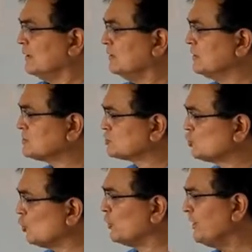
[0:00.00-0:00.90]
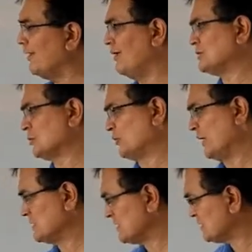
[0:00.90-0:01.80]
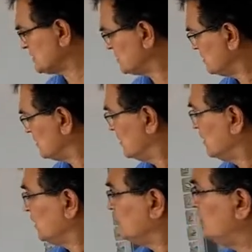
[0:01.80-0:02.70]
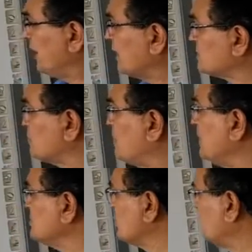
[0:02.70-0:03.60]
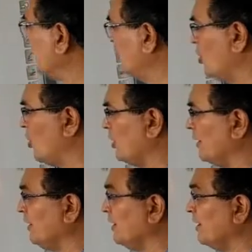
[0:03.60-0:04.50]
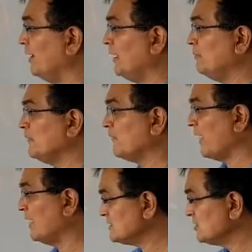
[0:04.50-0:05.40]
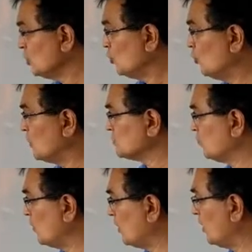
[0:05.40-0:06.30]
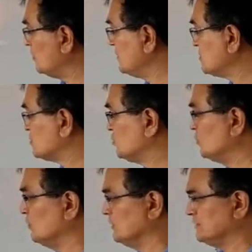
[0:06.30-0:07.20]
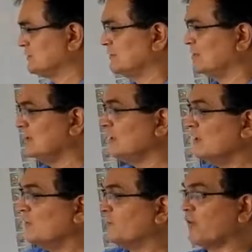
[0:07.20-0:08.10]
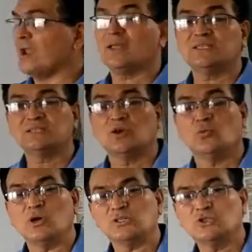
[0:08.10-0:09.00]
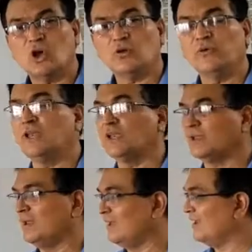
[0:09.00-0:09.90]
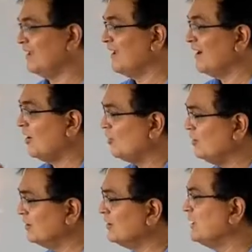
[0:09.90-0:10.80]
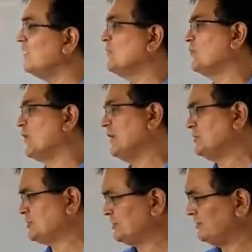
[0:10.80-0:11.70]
The story also tells us the experience of a boy named Franz who was one of the students. Franz was not very keen on learning French.